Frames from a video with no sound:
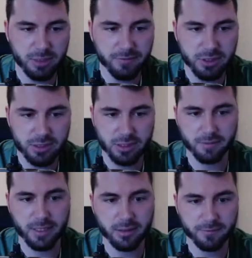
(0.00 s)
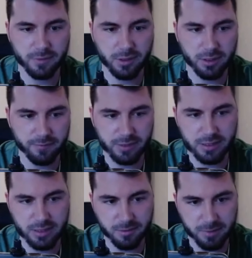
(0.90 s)
even just like the regular full art if it
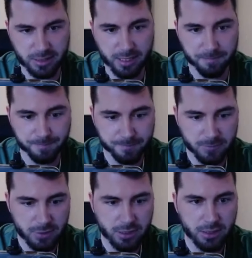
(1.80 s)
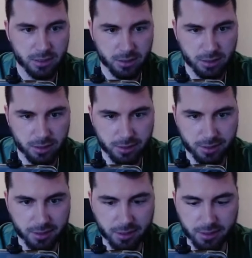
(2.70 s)
does come with that. Uh, the
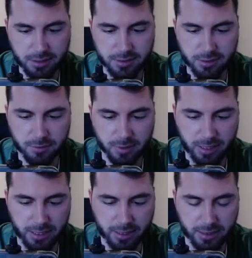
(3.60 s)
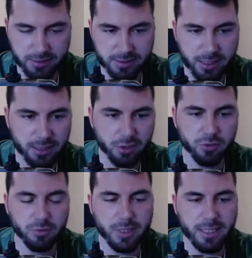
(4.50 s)
cut is okay. It's not
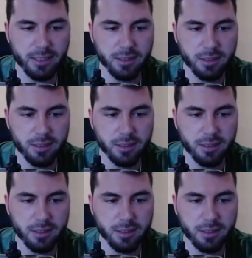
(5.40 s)
great.